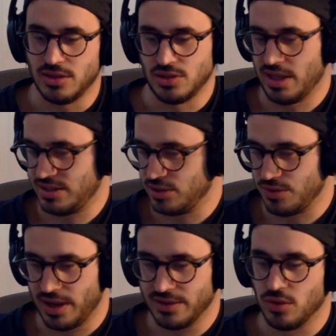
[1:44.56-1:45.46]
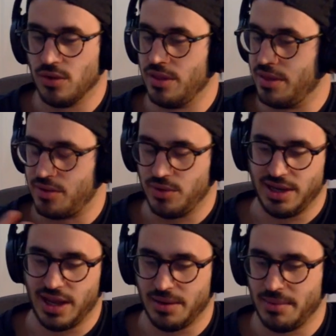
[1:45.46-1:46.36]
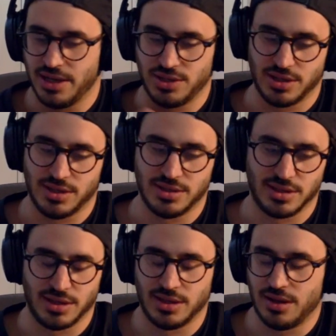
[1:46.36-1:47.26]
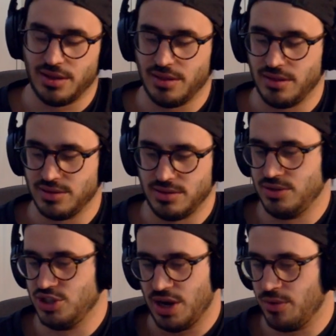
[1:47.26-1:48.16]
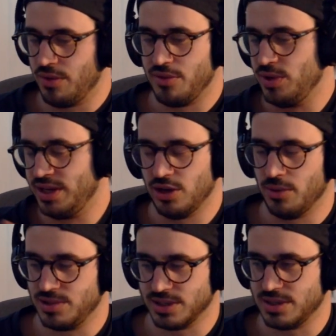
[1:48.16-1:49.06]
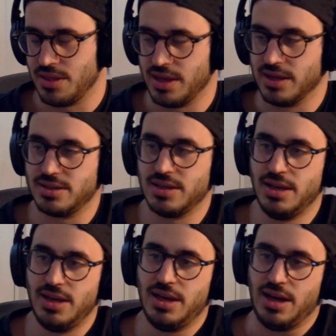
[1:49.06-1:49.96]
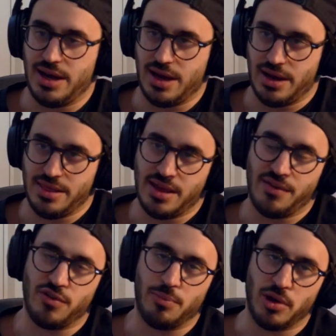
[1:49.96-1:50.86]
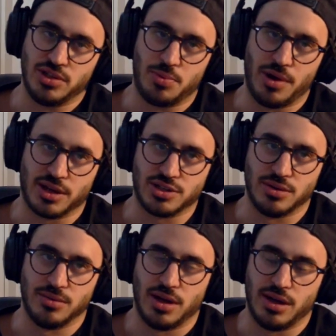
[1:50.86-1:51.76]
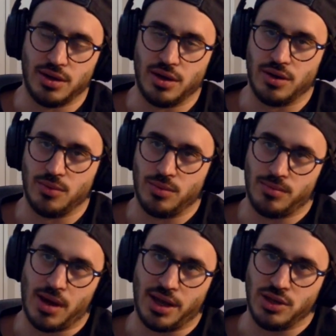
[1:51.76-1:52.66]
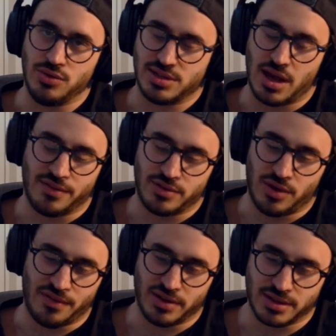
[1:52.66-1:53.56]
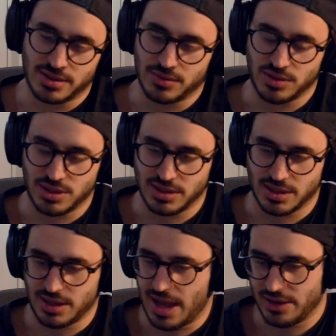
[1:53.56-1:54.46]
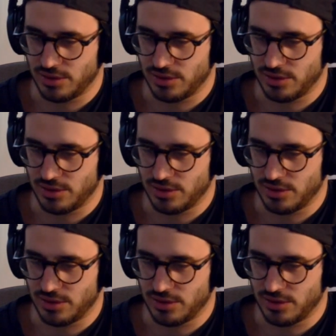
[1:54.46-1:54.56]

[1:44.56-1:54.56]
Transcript: So that's to create all the 3D animations and general 3D objects and things. And then for post-production, I use After Effects, which is an